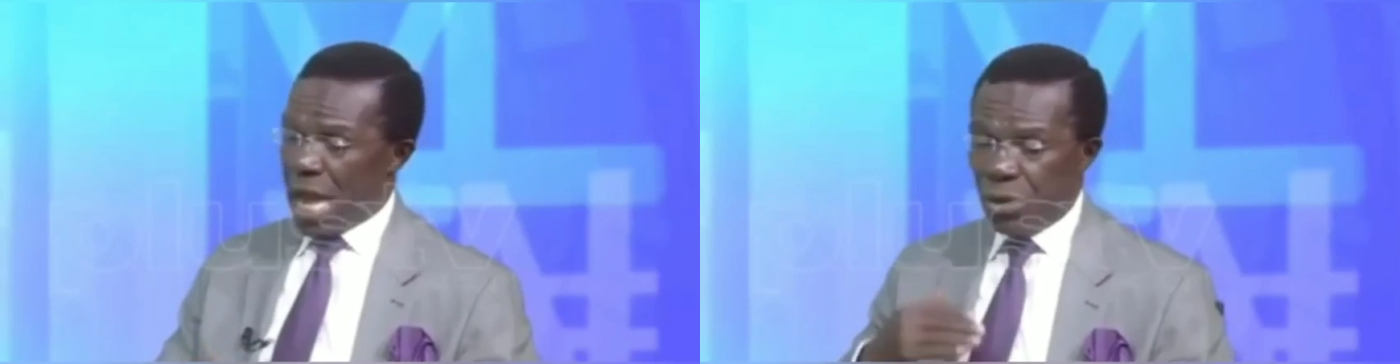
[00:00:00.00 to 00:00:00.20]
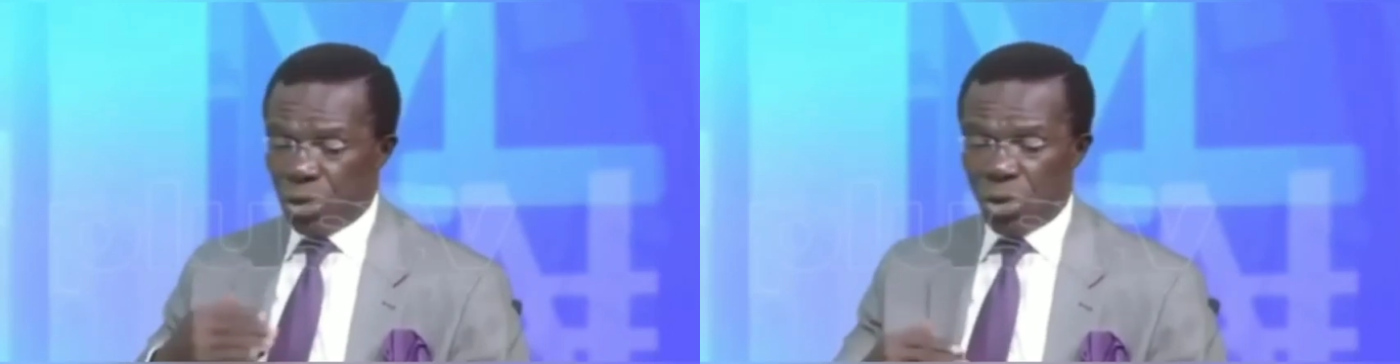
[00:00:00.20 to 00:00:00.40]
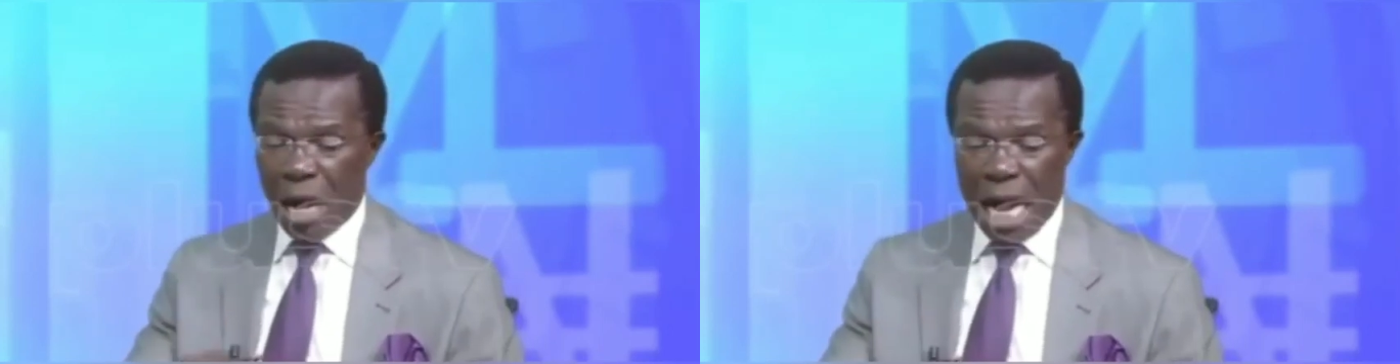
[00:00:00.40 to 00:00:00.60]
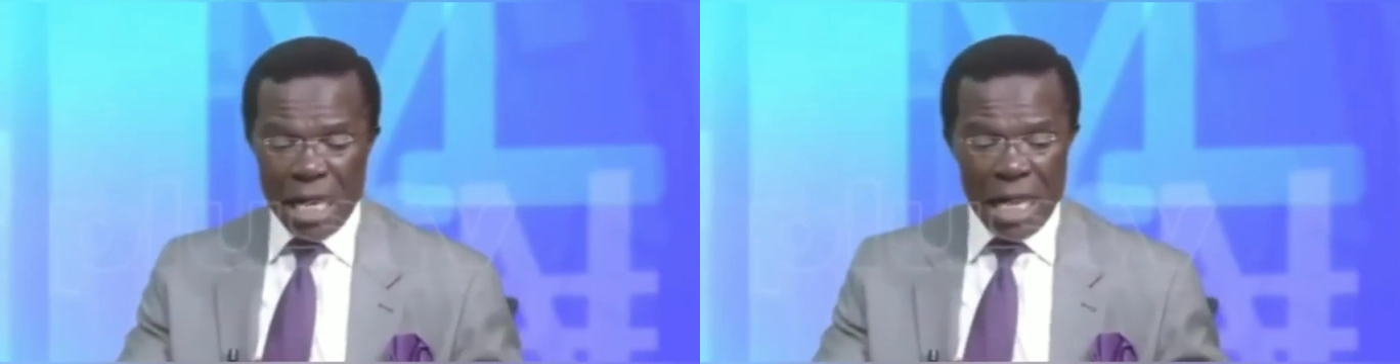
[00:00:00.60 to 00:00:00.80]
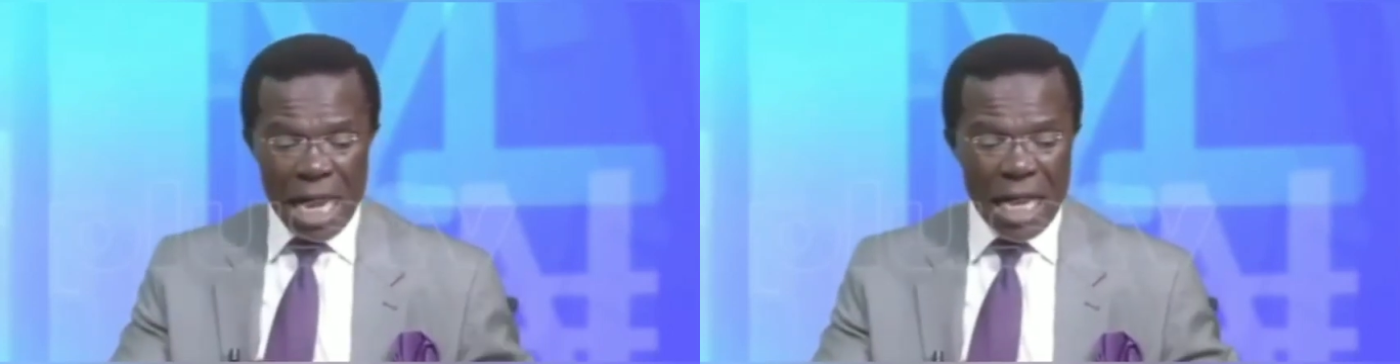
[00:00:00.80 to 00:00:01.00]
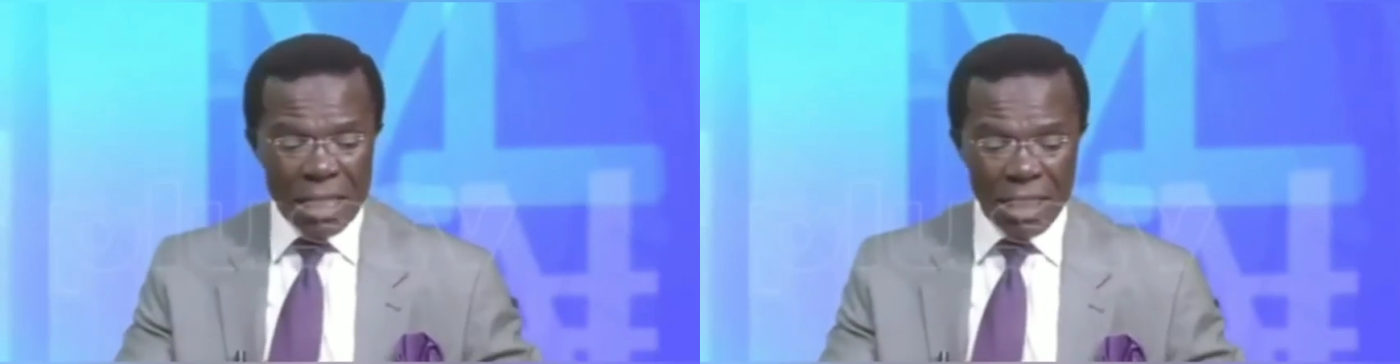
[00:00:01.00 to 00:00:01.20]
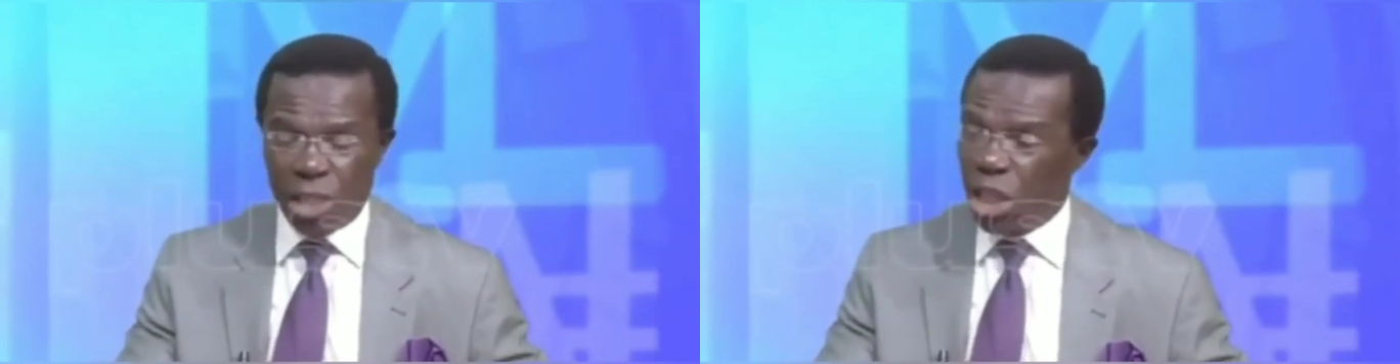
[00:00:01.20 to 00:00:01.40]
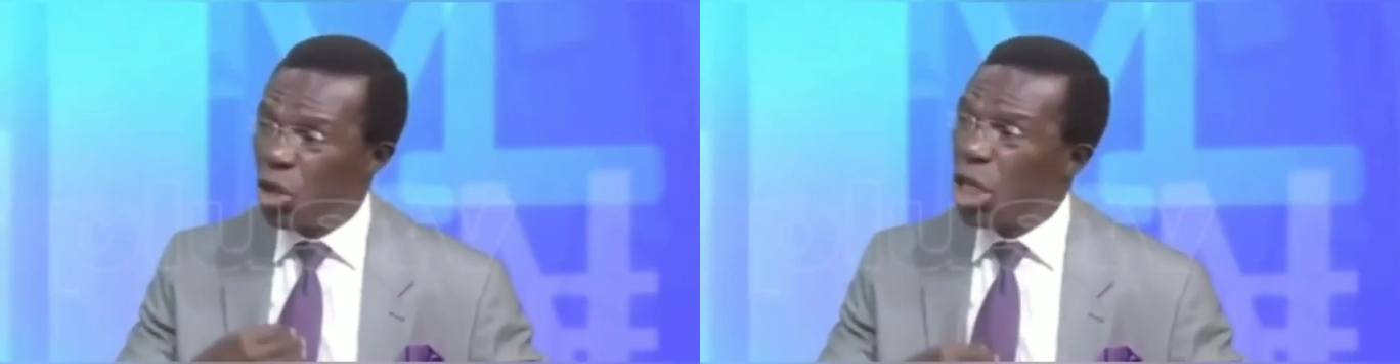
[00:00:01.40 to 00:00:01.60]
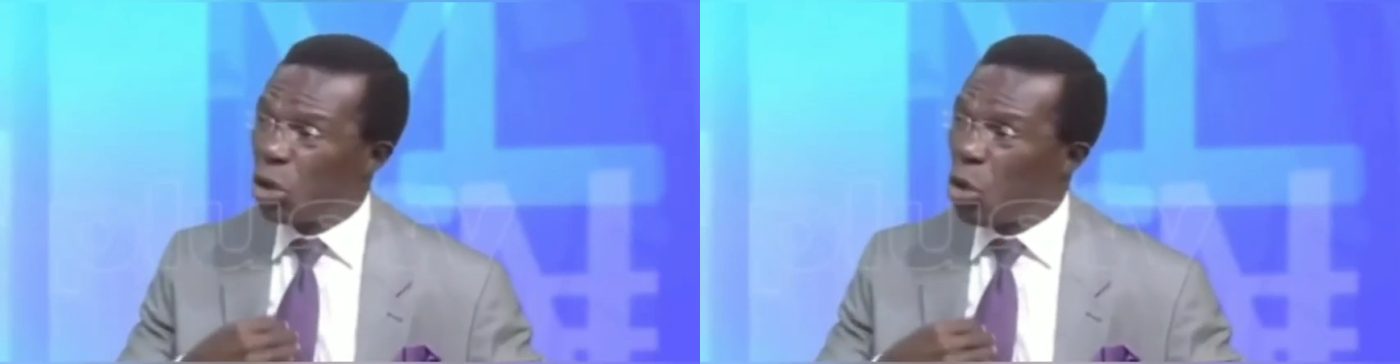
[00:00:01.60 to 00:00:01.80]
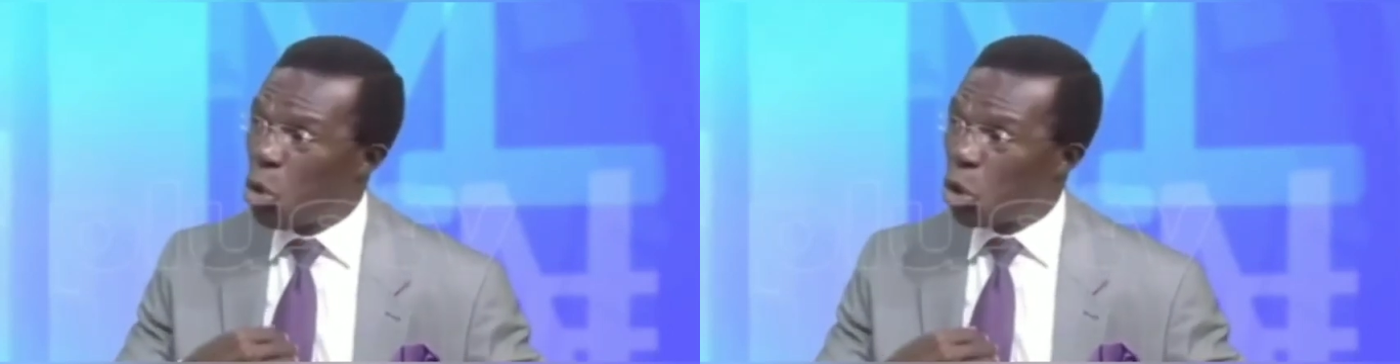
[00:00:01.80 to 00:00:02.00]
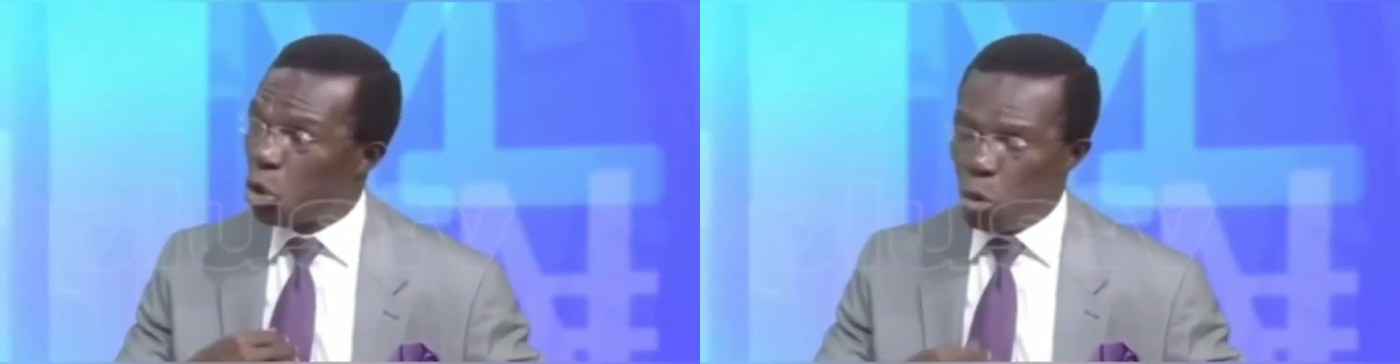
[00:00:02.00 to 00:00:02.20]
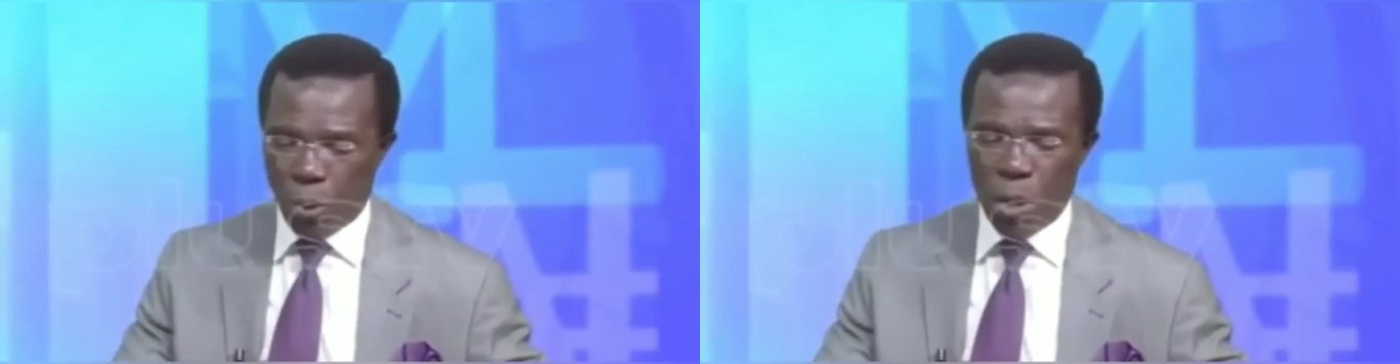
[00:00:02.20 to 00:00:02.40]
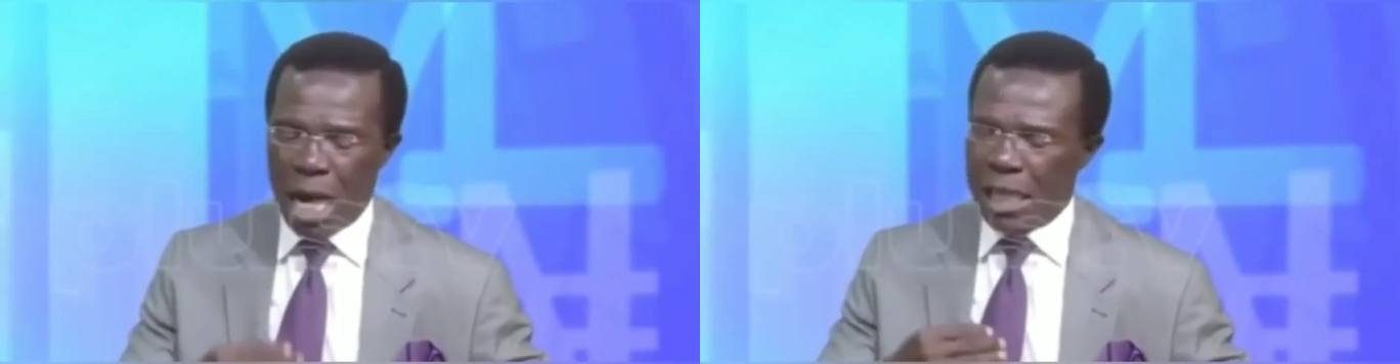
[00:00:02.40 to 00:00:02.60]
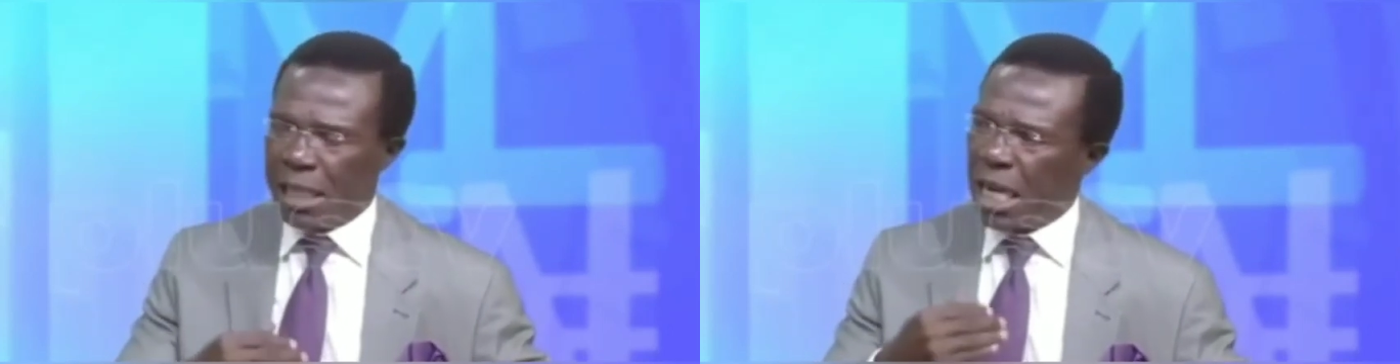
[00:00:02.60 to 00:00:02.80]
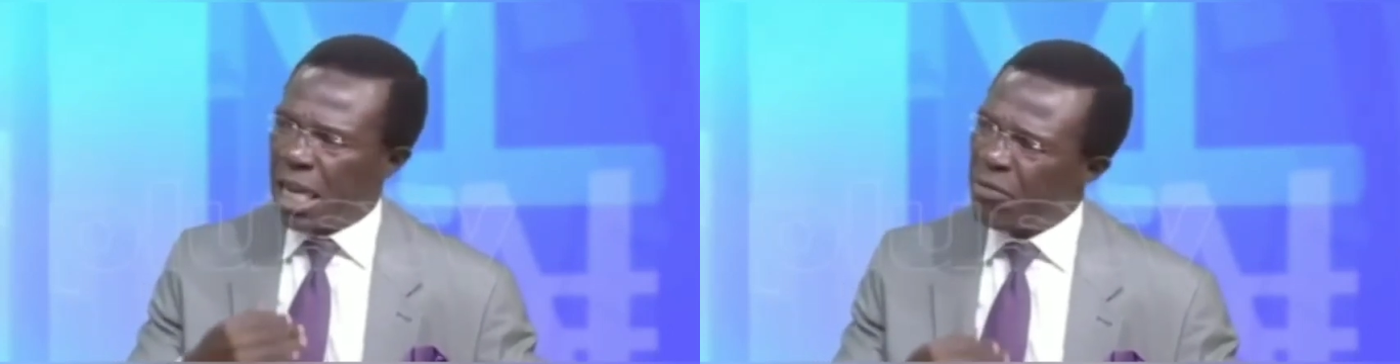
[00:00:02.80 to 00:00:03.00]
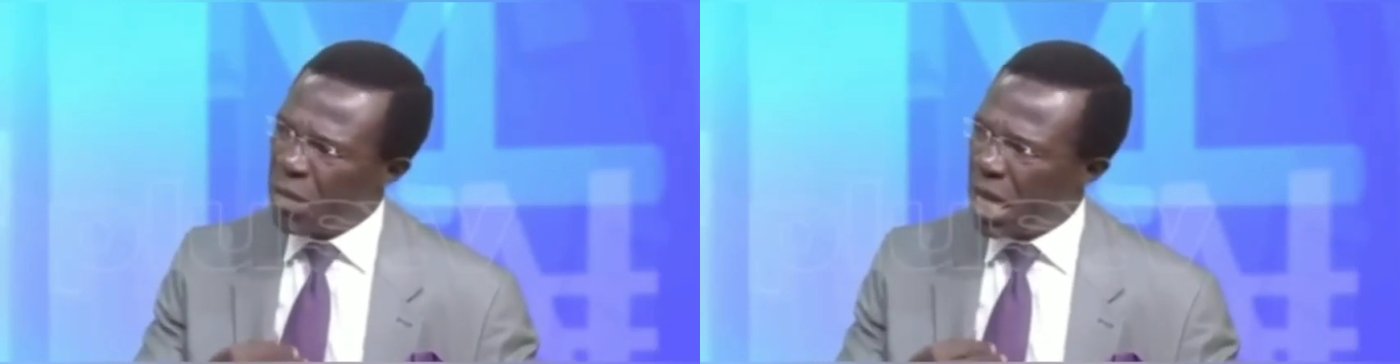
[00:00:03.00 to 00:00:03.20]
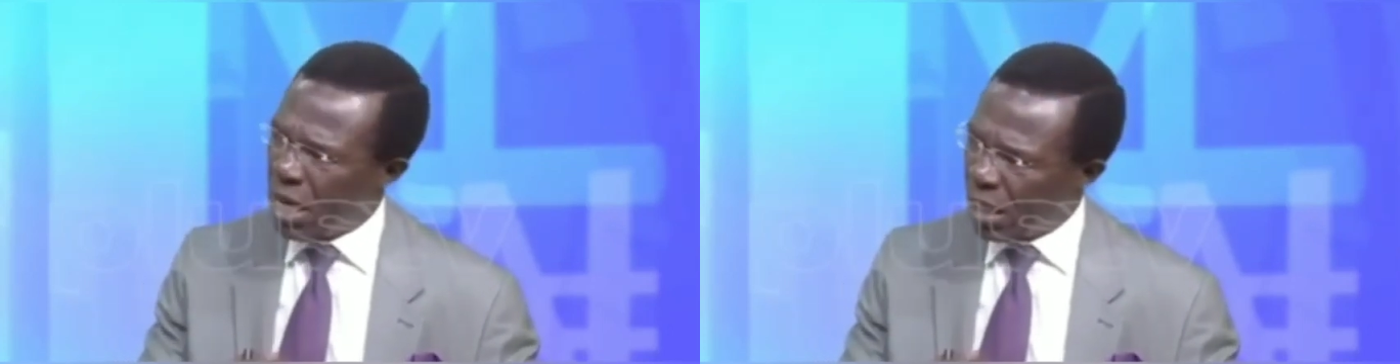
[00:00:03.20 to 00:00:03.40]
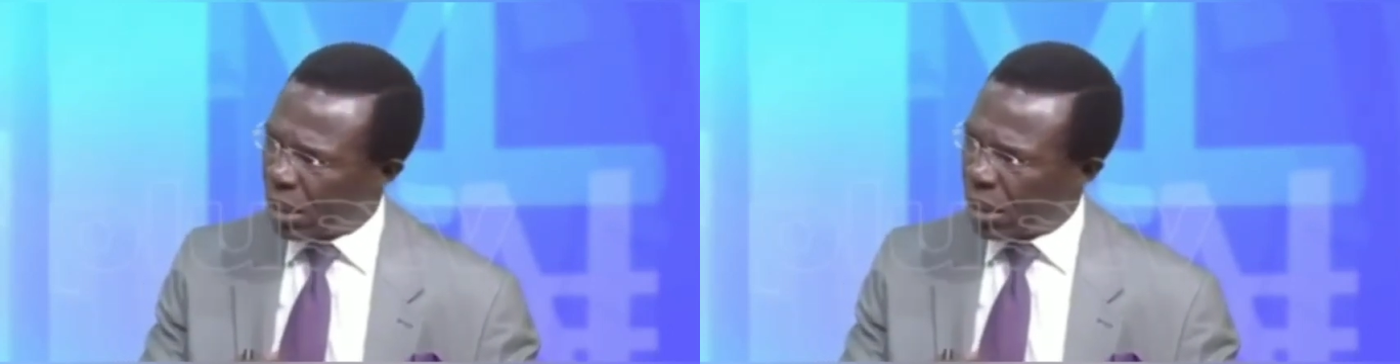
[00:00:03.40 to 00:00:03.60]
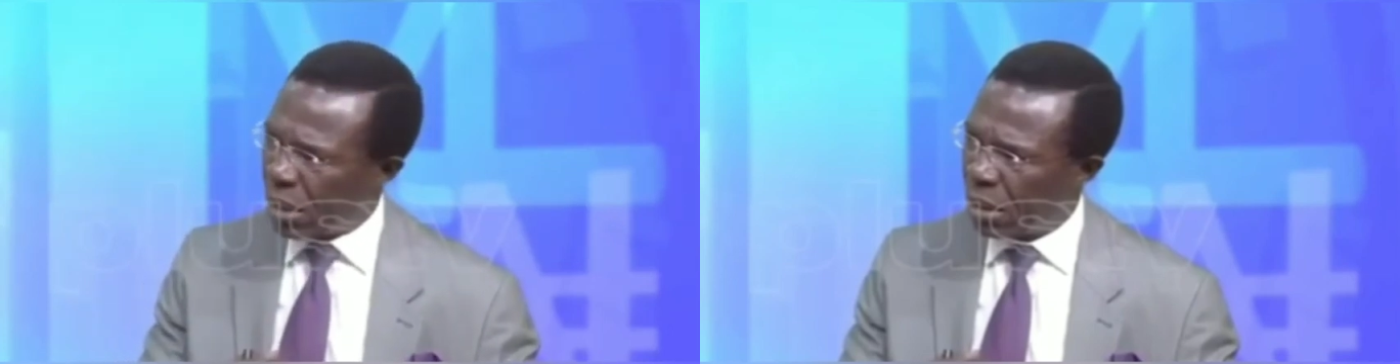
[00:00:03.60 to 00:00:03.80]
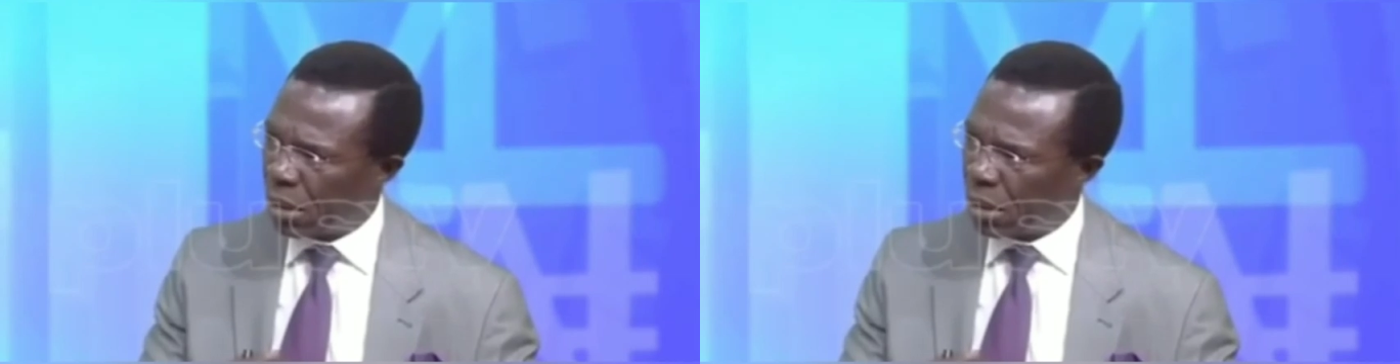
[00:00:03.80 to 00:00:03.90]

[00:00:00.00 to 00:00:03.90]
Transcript: I used to ask if she need to cook soup. I said, give me a list.